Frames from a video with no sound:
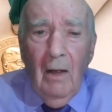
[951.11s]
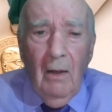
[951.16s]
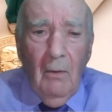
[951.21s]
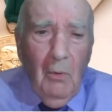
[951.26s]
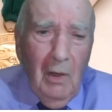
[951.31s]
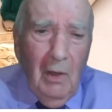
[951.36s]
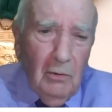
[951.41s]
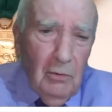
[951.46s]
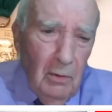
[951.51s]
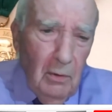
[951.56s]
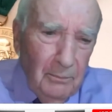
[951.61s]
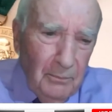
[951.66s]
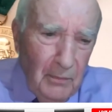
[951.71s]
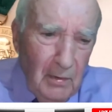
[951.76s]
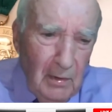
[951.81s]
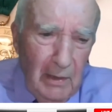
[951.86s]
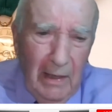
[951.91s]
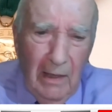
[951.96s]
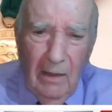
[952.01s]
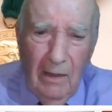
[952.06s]
Well,
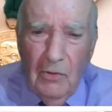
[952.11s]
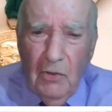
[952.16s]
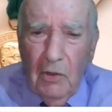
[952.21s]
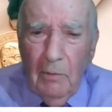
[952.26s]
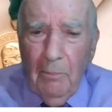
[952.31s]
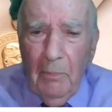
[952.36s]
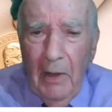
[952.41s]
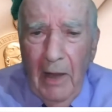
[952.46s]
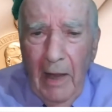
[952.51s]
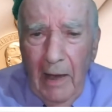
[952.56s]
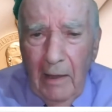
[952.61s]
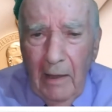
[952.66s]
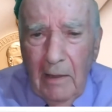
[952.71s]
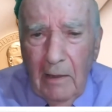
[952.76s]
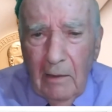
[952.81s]
in Japan,